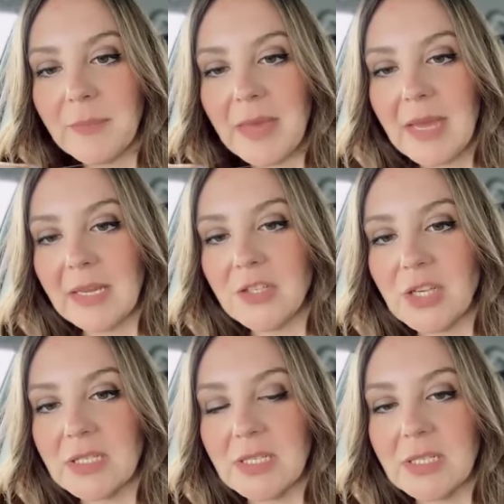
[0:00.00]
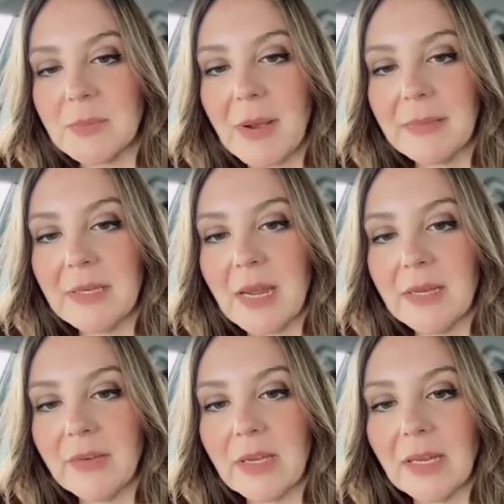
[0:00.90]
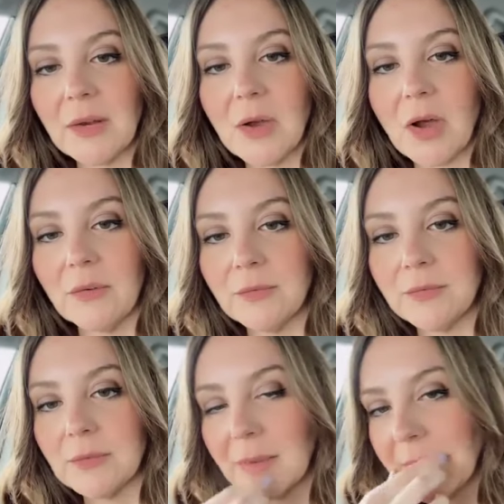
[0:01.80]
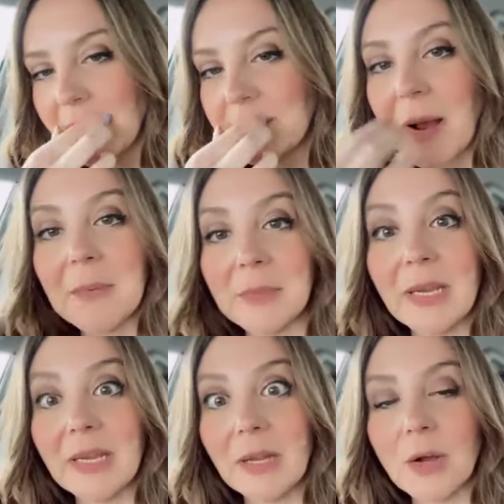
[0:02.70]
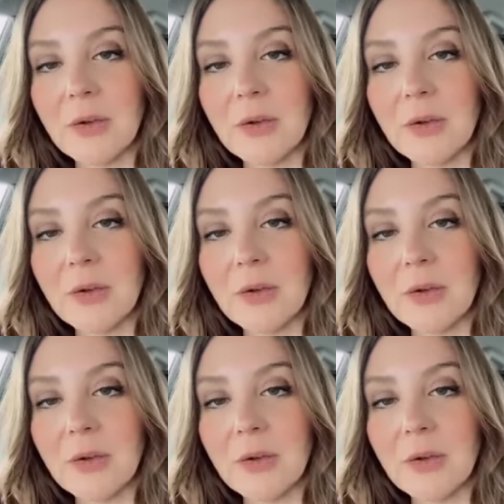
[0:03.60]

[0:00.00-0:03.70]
He's probably not even going to get off. I mean, he's probably going to get off is what I meant.